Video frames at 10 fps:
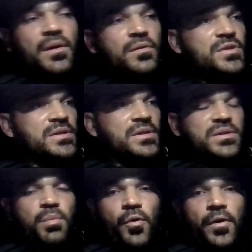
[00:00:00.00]
just to
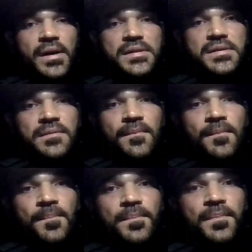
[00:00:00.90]
support us.
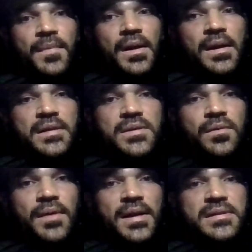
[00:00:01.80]
And until
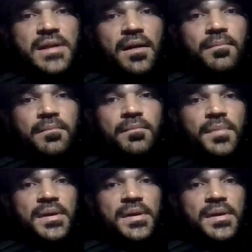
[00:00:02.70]
next time, be